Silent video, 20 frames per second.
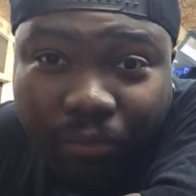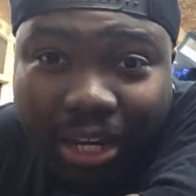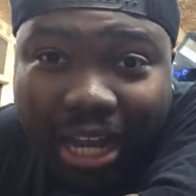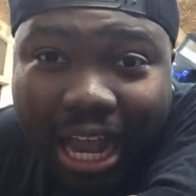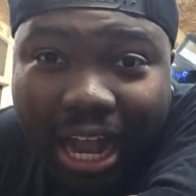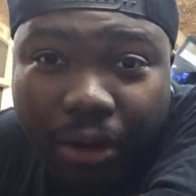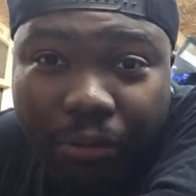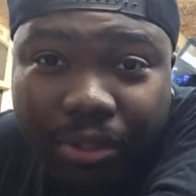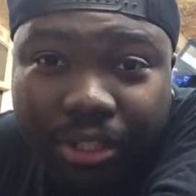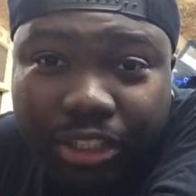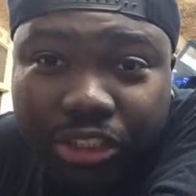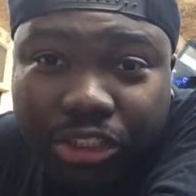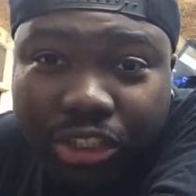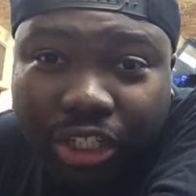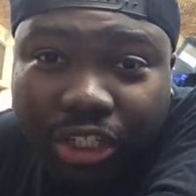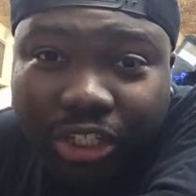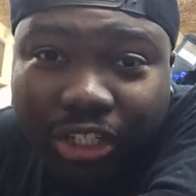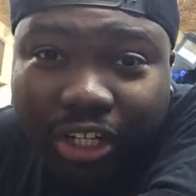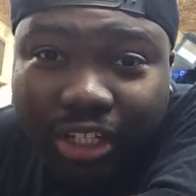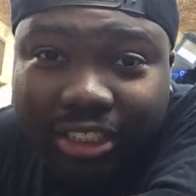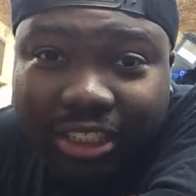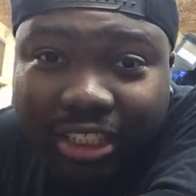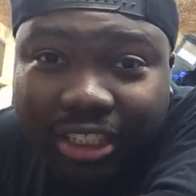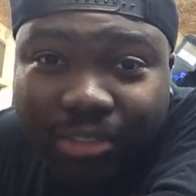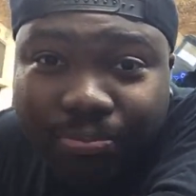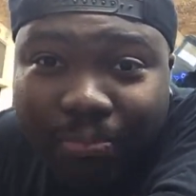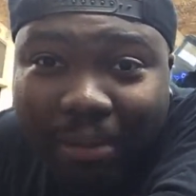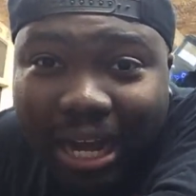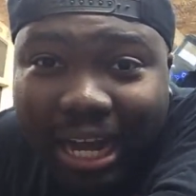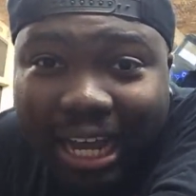How are the junkyards in
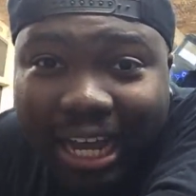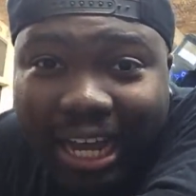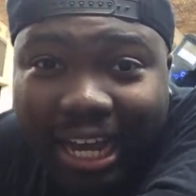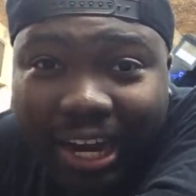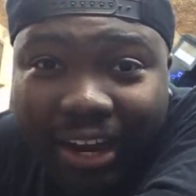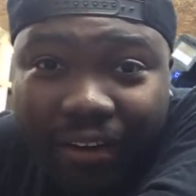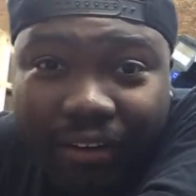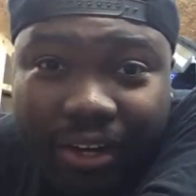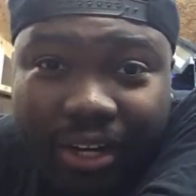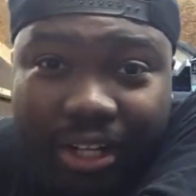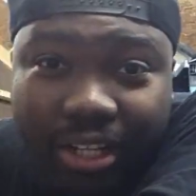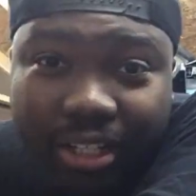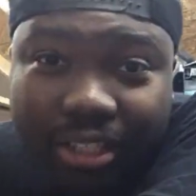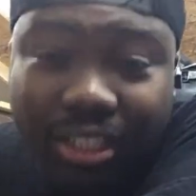my area?